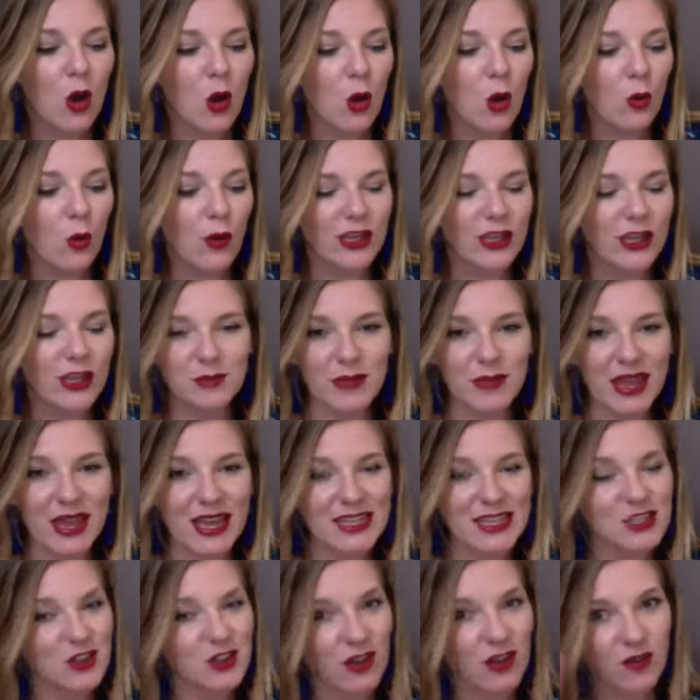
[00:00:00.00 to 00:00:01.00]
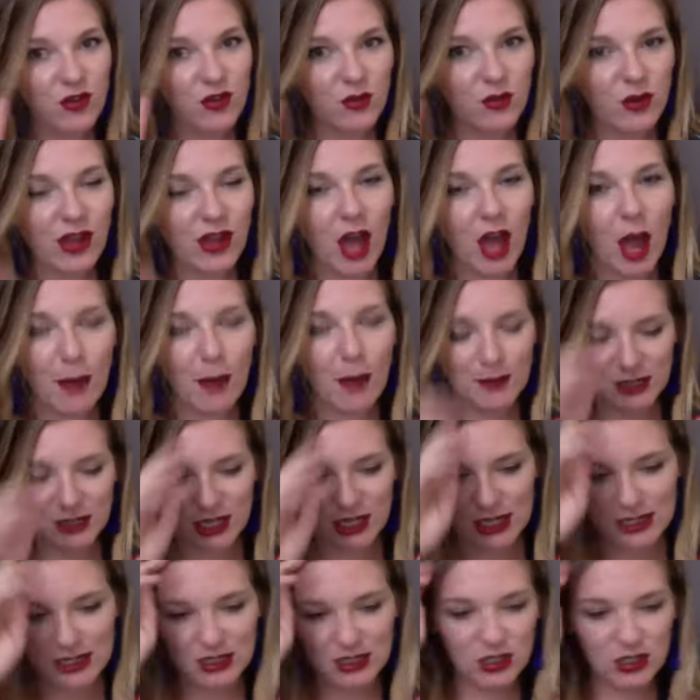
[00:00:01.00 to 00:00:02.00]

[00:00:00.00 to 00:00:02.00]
Which means you have 3 options.